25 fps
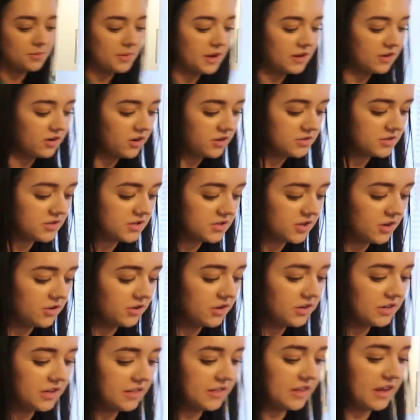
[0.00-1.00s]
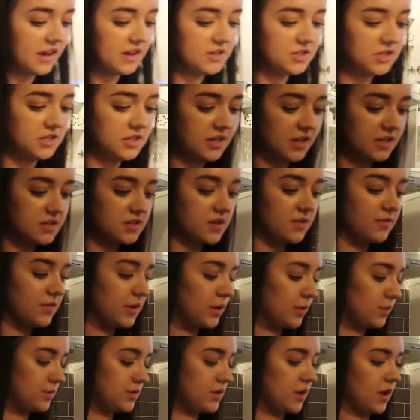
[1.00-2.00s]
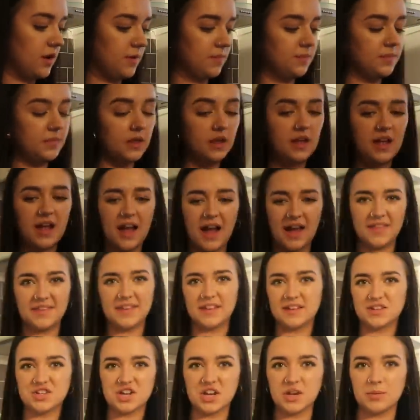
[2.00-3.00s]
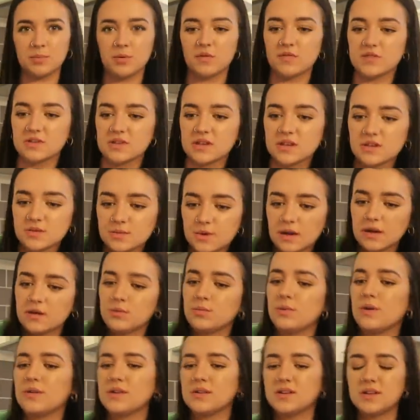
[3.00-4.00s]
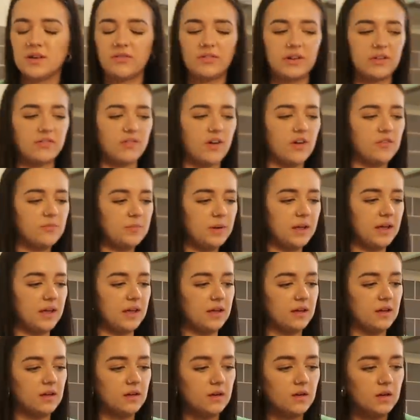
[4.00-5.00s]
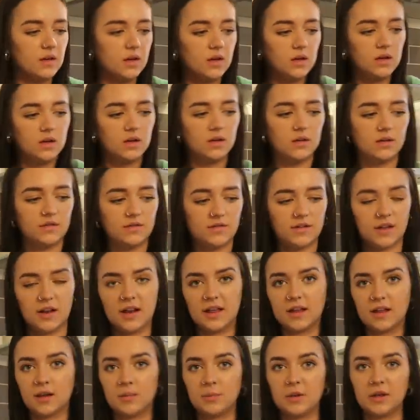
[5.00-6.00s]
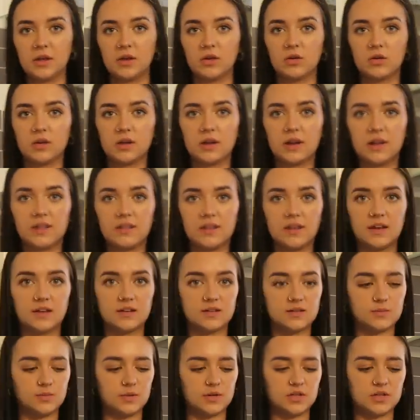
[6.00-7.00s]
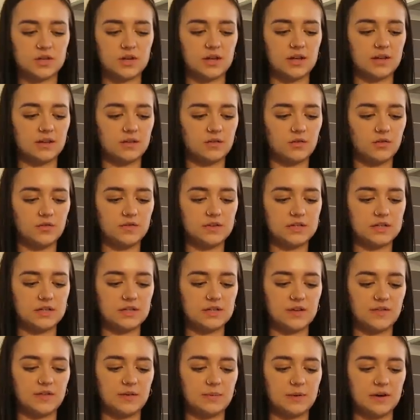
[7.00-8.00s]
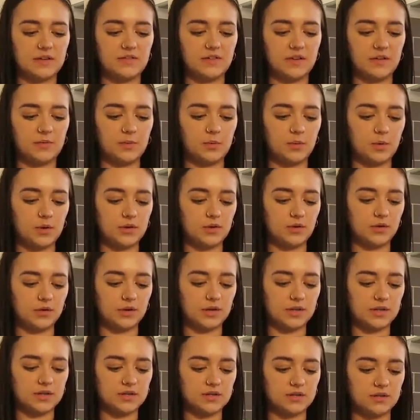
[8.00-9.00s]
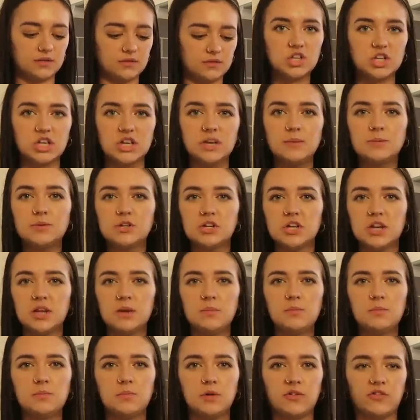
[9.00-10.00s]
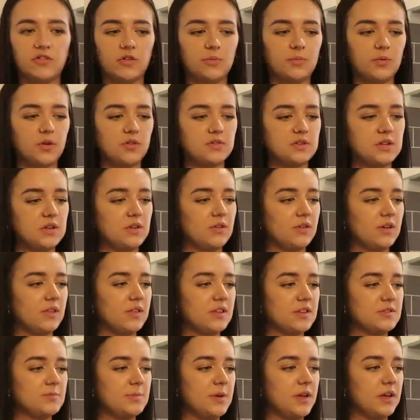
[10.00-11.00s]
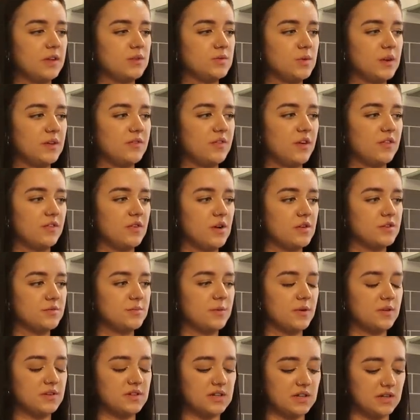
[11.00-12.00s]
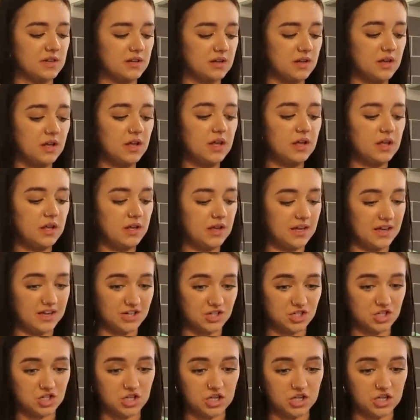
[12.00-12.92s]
macros are so good and they actually taste unreal. So, and they're cheap obviously as well. Well, they're 75p for like a big yogurt like this, which like obviously 75p for one yogurt isn't cheap, but for a protein yogurt this big, 25 grams protein, is